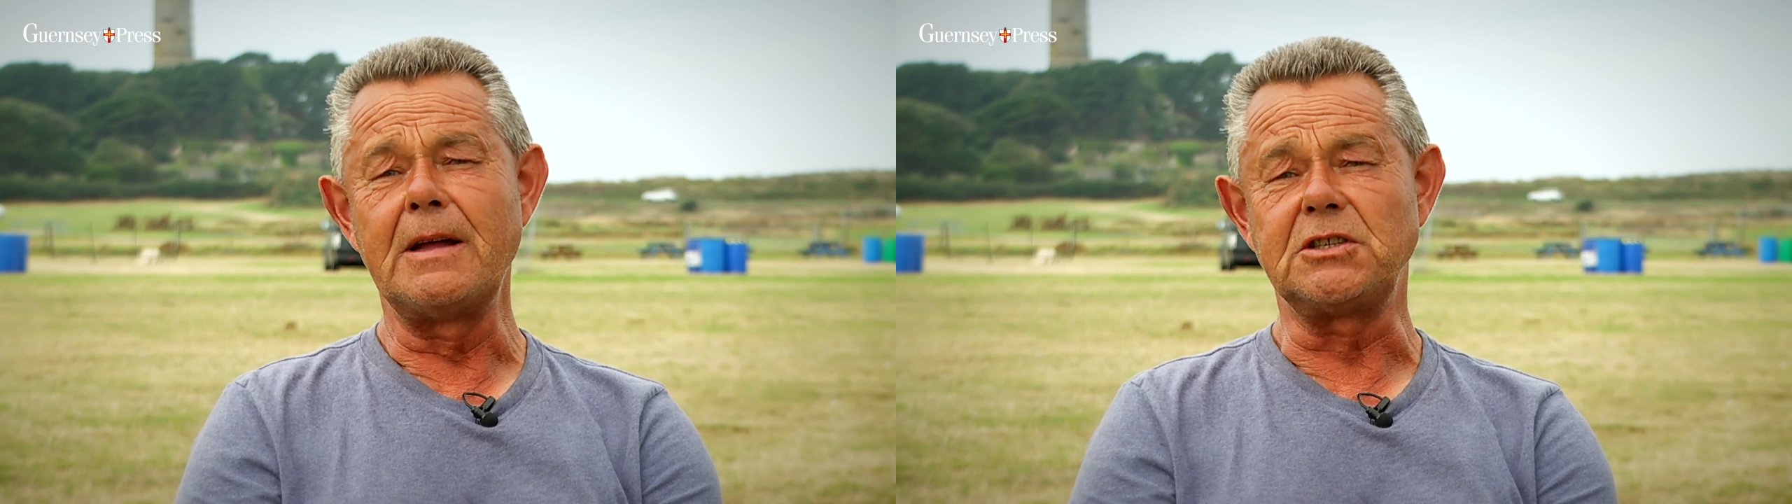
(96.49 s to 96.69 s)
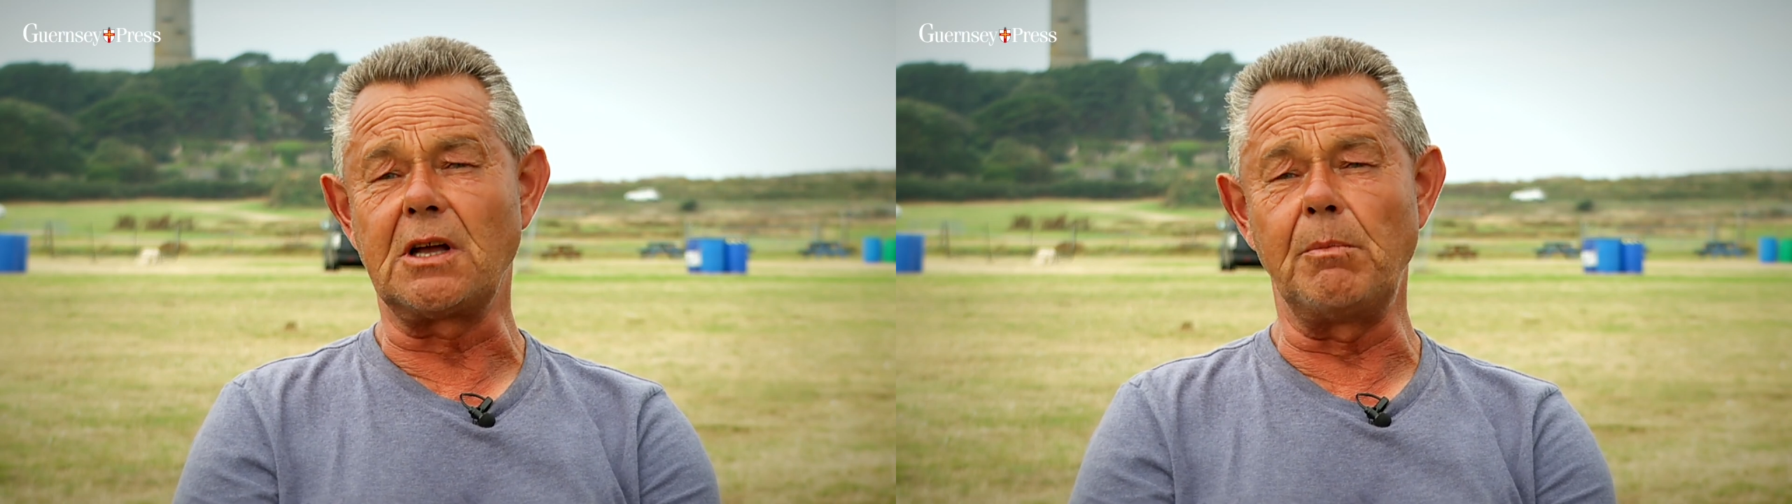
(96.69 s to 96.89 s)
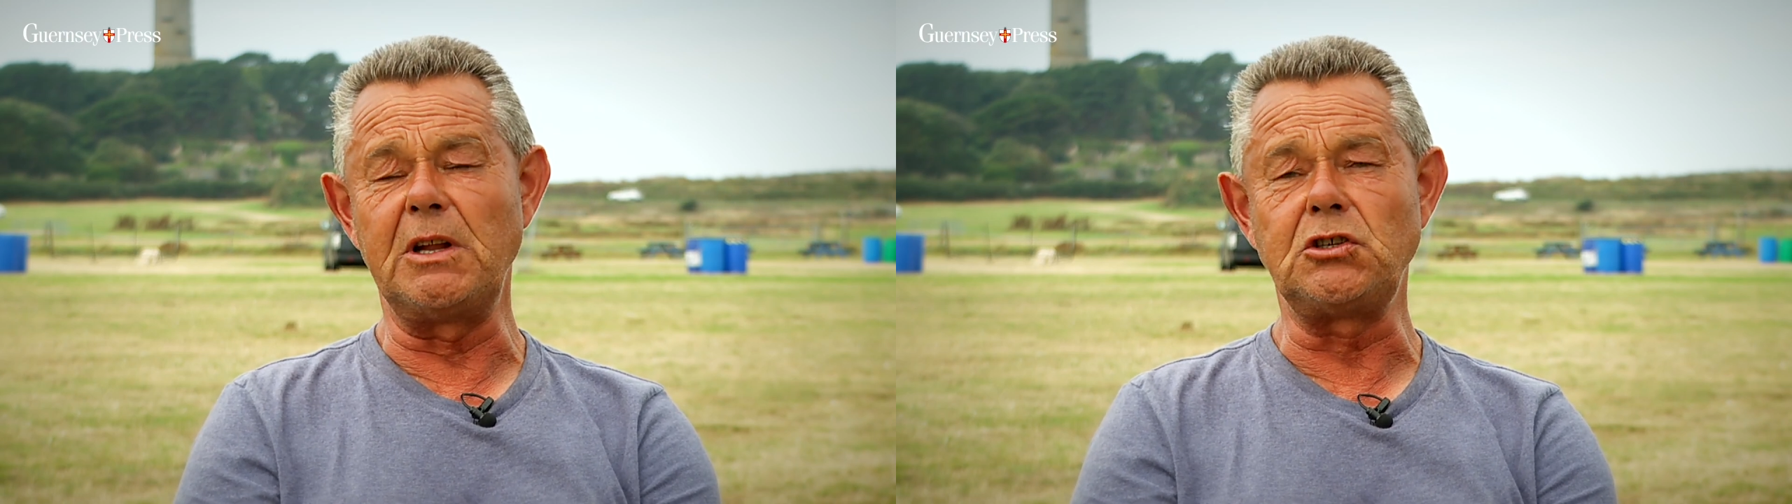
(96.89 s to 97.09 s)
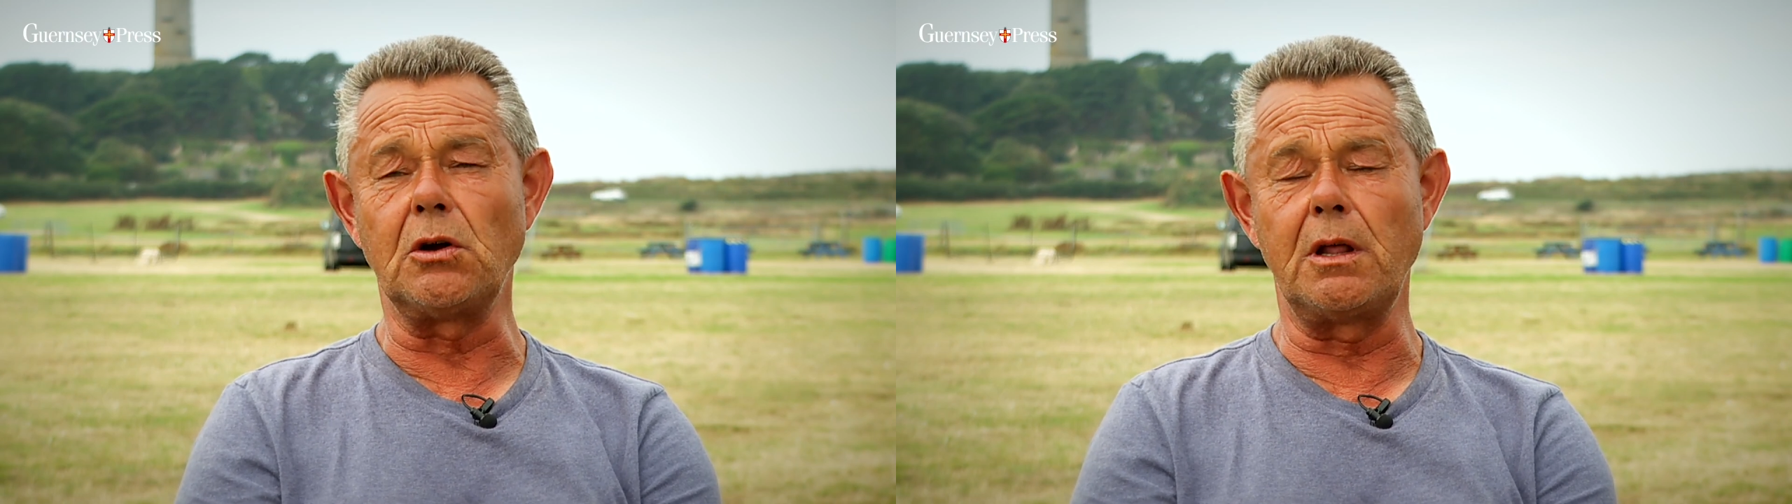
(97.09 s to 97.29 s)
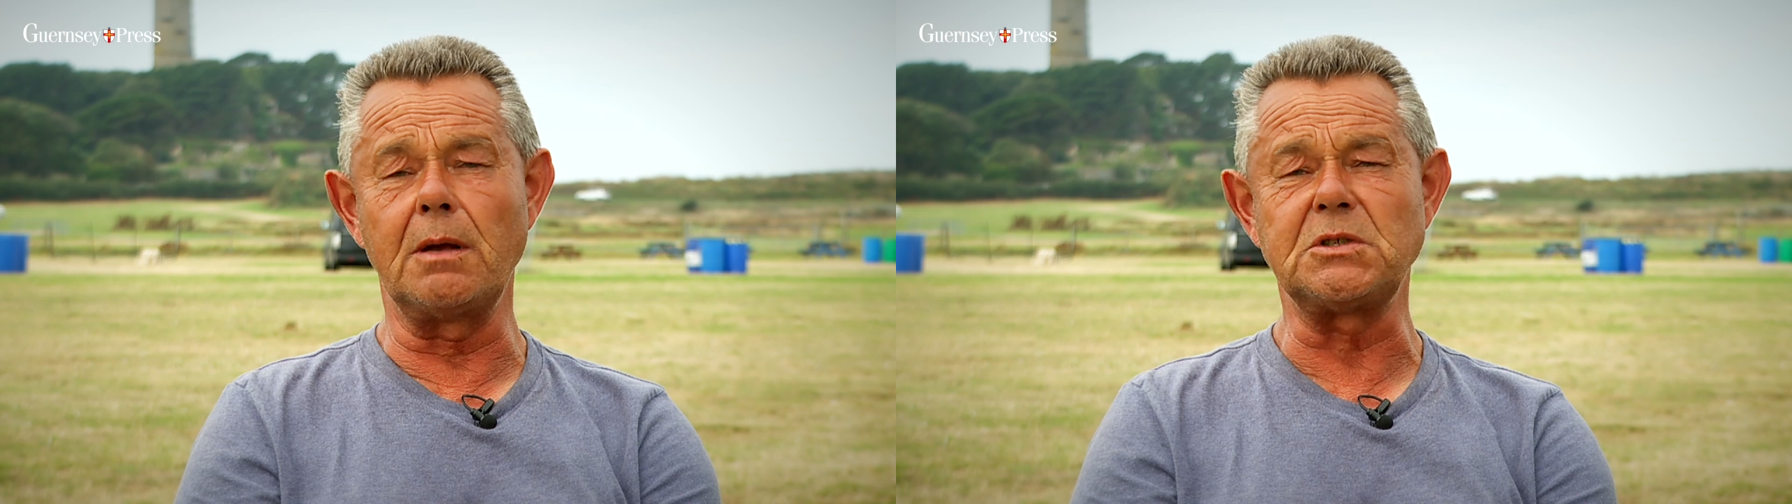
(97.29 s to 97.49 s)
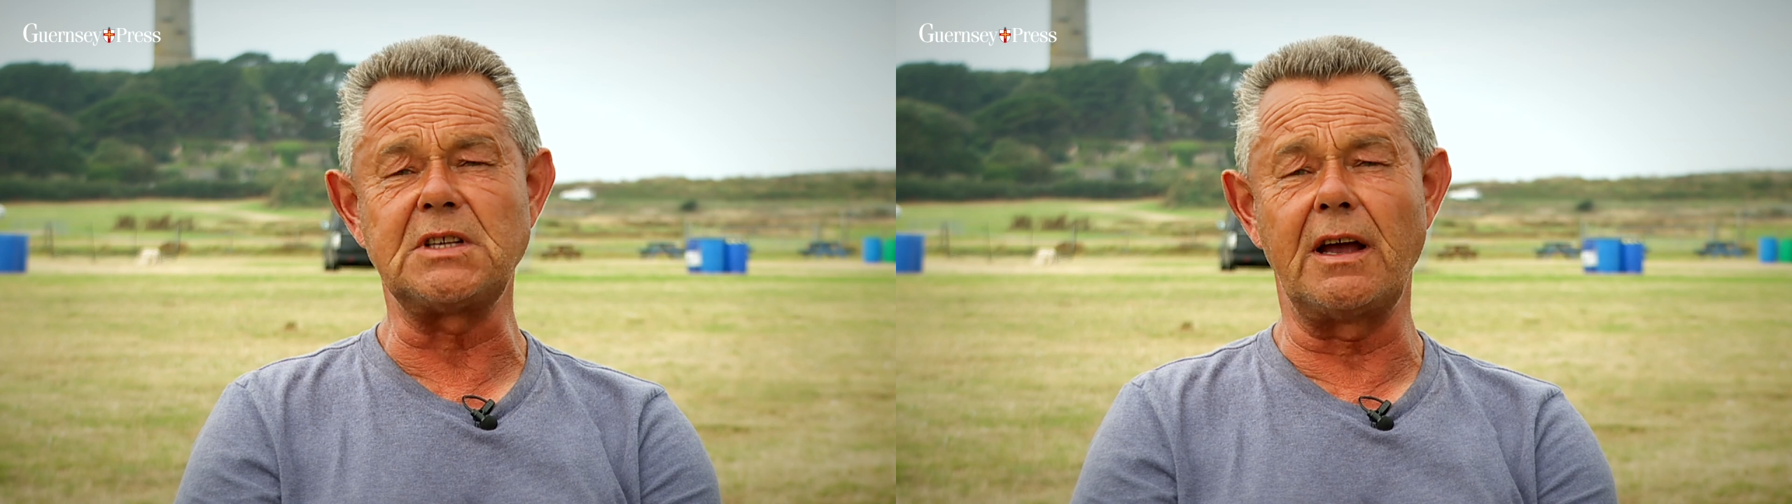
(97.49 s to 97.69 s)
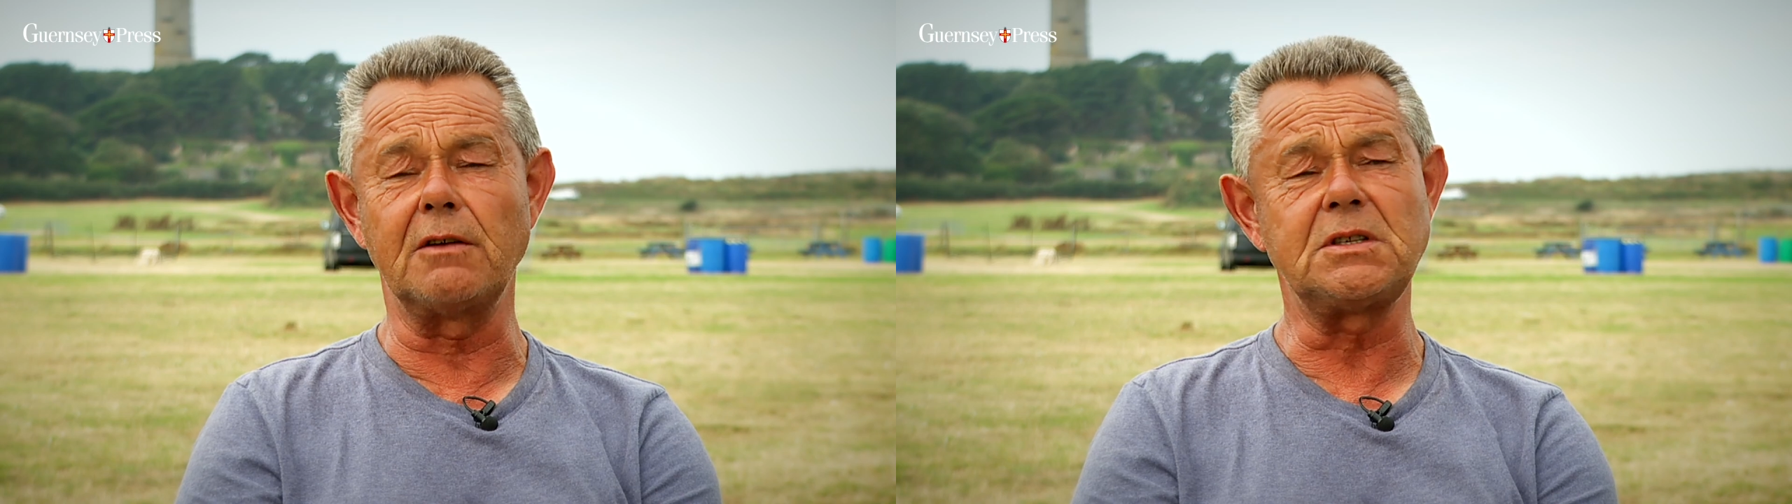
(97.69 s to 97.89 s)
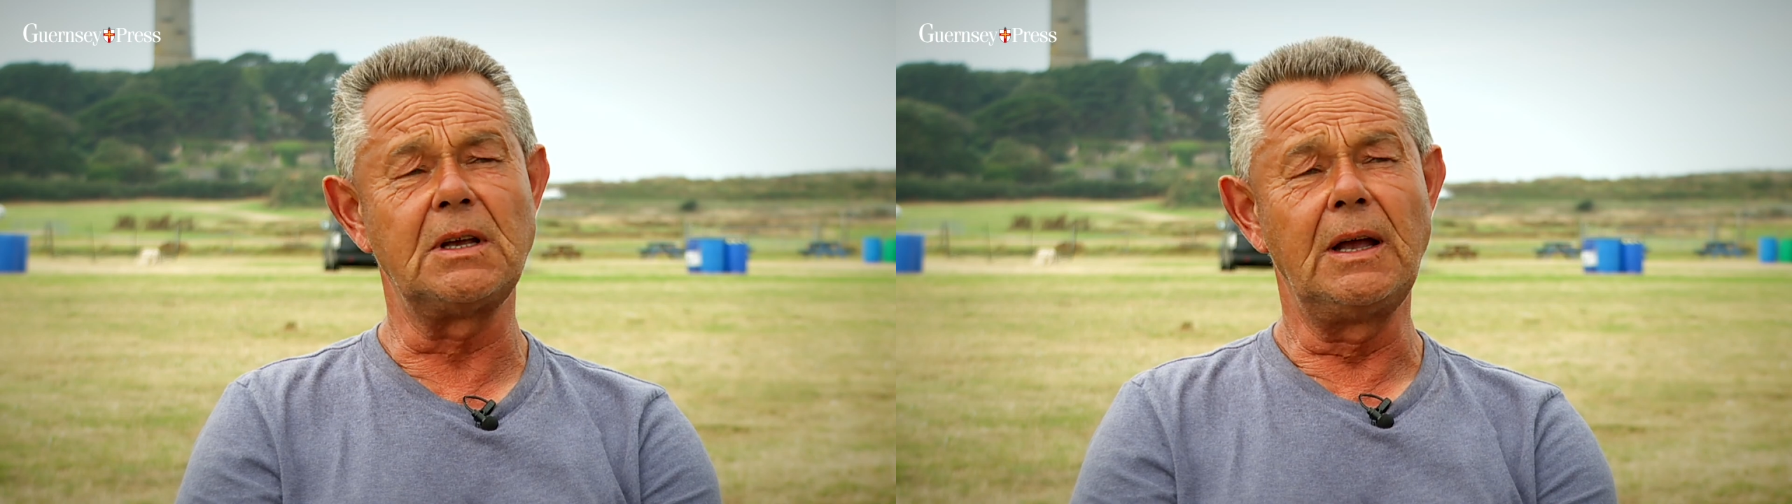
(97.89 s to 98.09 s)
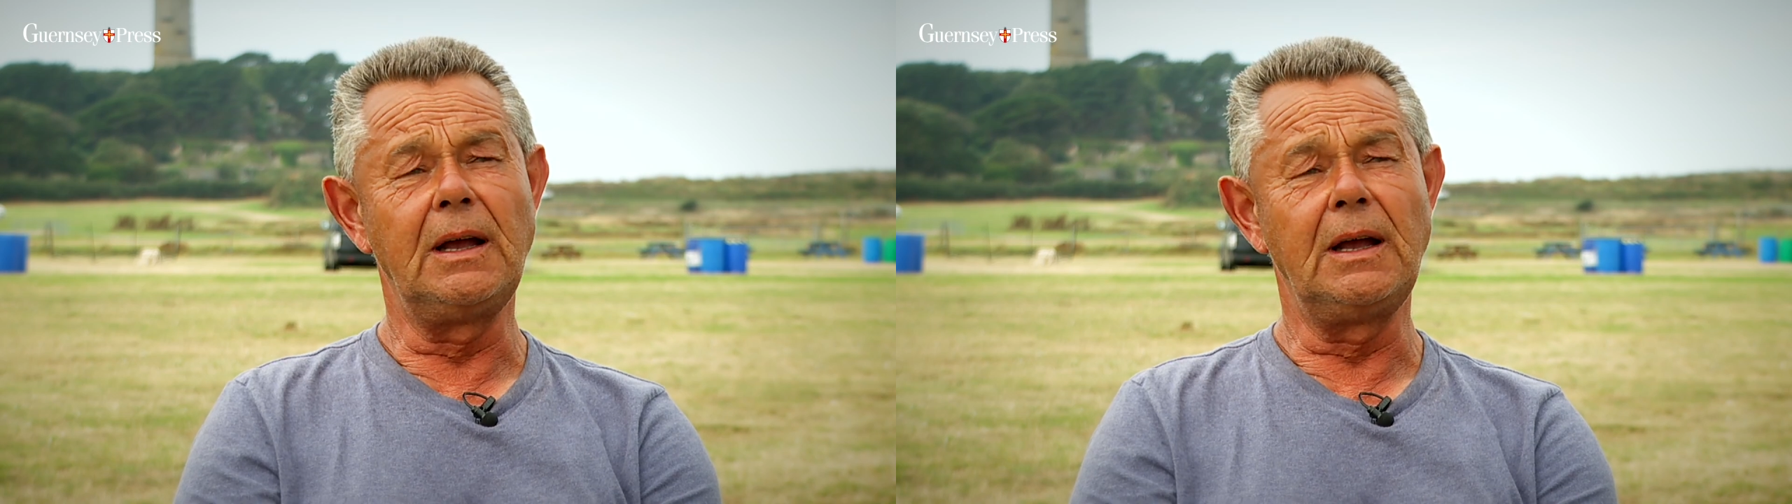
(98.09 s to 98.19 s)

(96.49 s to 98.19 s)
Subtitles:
to come and enjoy themselves.